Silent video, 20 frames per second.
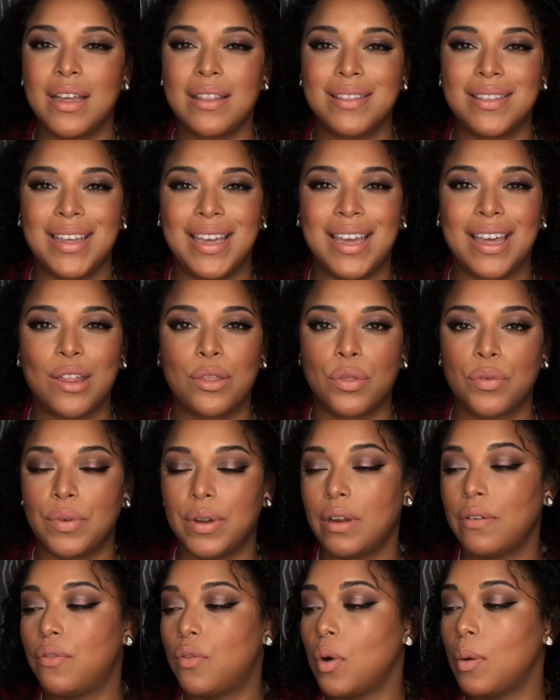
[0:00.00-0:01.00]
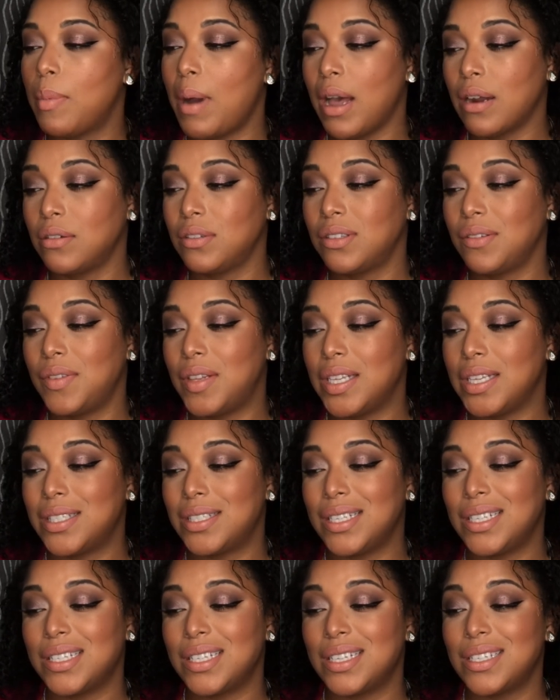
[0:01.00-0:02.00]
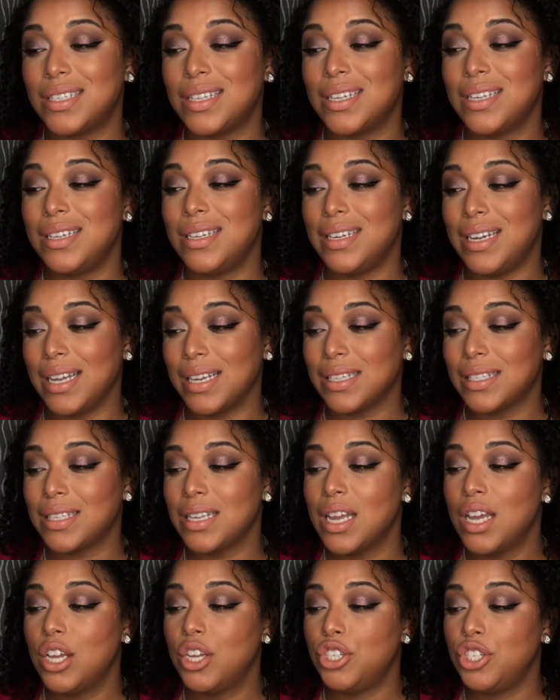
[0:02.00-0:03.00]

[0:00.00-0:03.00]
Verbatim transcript: I think, three or four bottles of this. This is the NYX